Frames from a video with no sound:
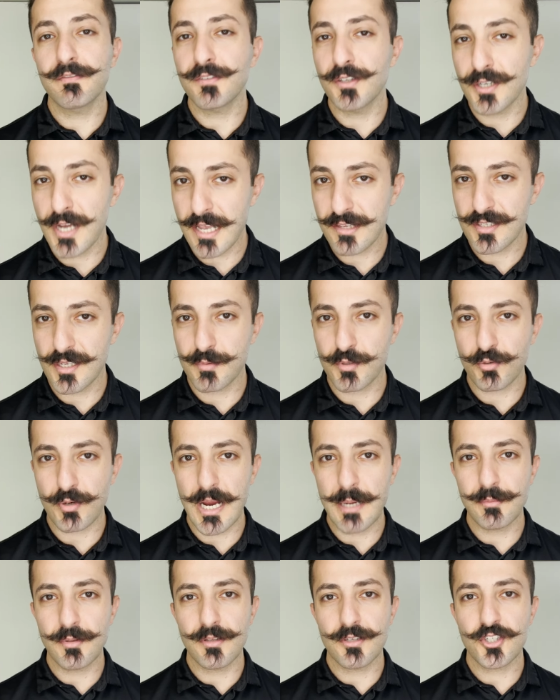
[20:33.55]
If you're not
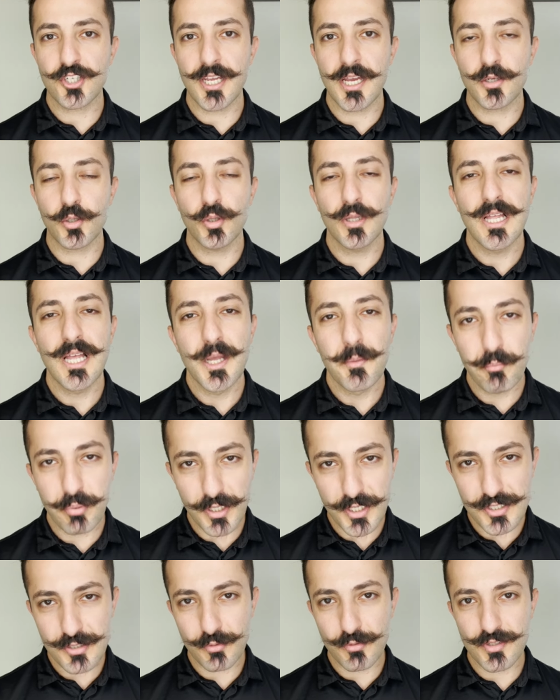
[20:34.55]
subscribed to the channel,
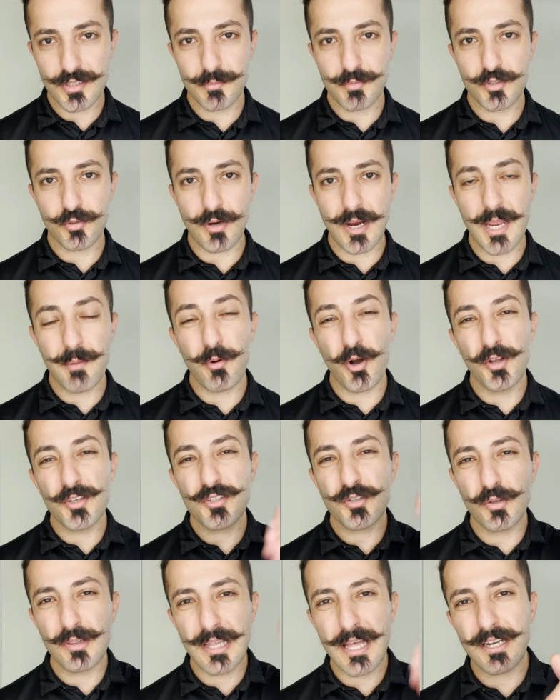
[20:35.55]
please do subscribe.
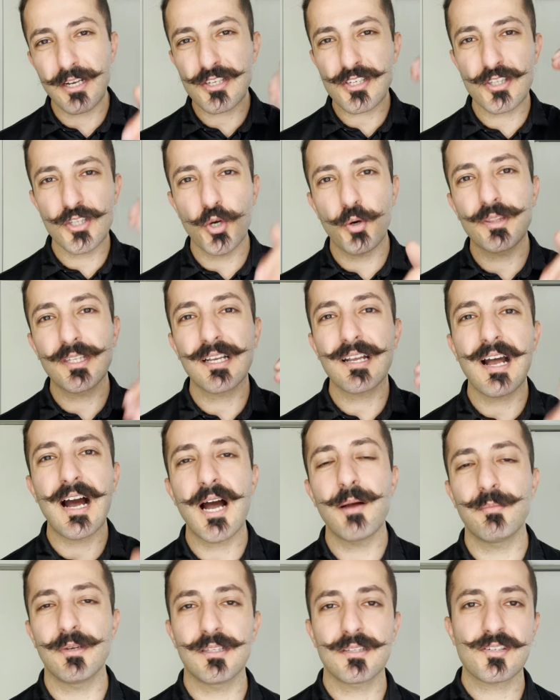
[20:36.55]
Also, let us know in the
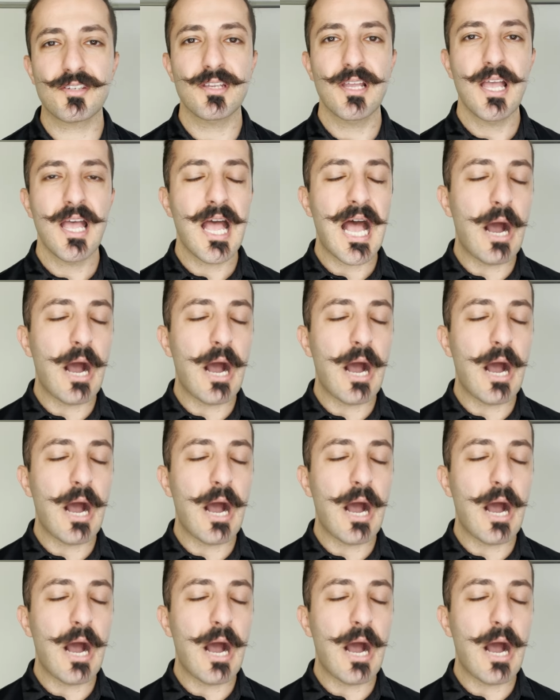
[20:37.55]
comments.